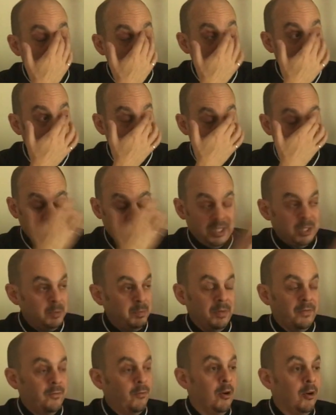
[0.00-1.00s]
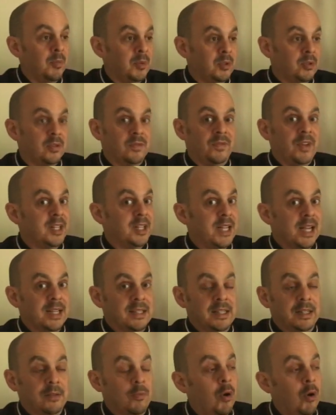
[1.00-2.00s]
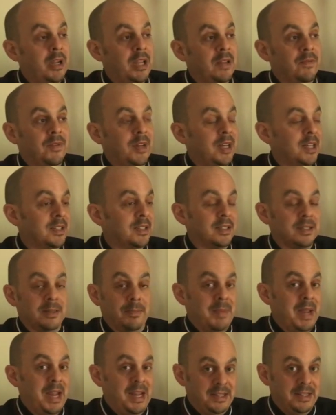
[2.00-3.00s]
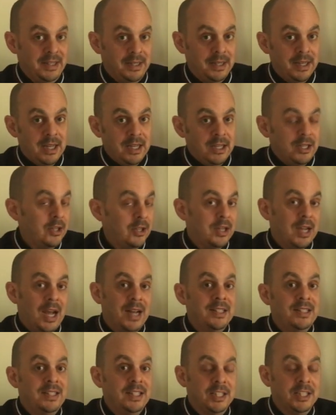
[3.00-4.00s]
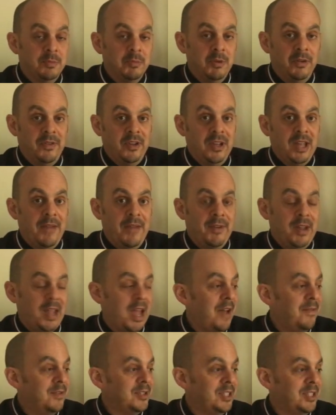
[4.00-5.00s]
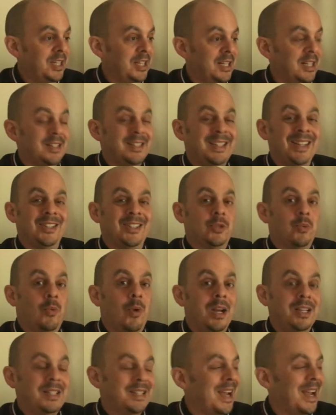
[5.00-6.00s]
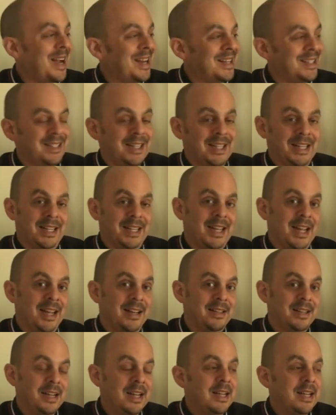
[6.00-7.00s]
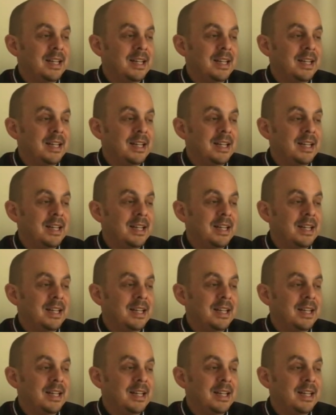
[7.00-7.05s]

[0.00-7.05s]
But this performance was fantastic. Joaquin Phoenix is amazing. You got to see this movie. If you haven't seen it, see it twice. I got to see it again